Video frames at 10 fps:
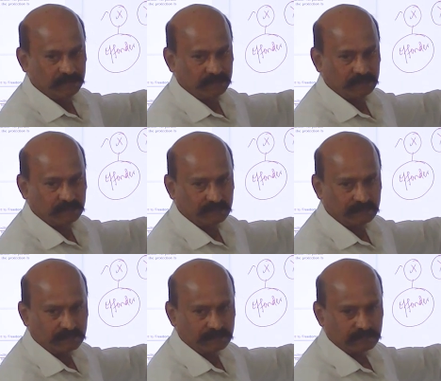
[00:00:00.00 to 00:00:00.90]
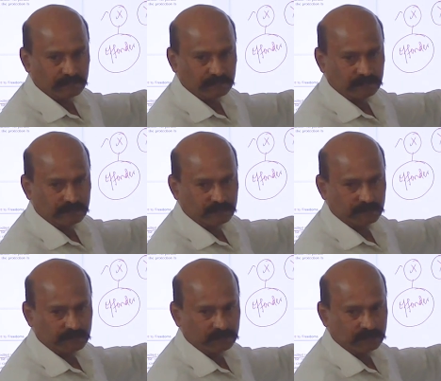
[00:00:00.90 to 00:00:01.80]

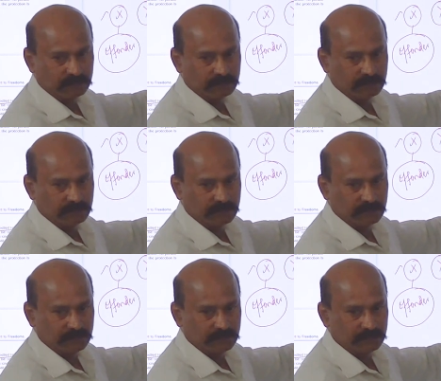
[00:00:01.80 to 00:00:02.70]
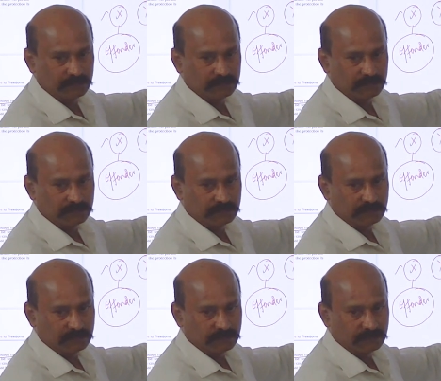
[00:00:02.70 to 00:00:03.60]
(no one is talking)